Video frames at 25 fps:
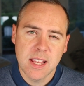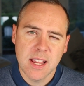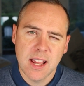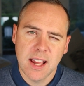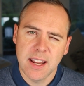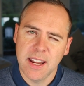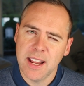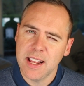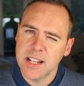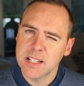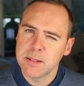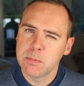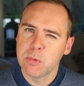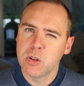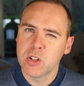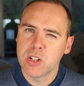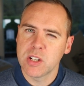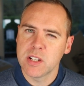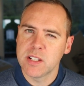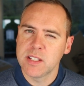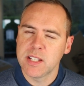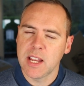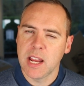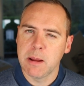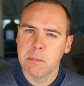And that's much
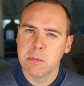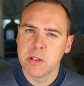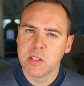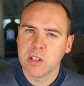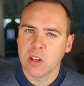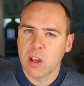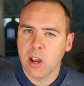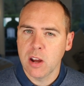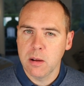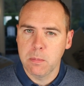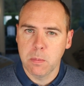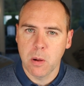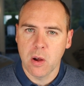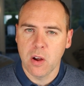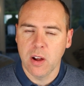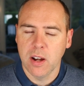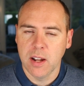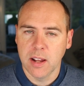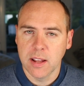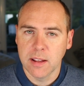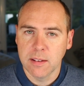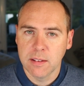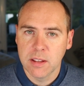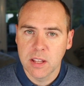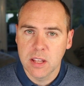the same as
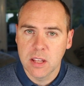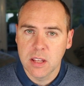Copilot.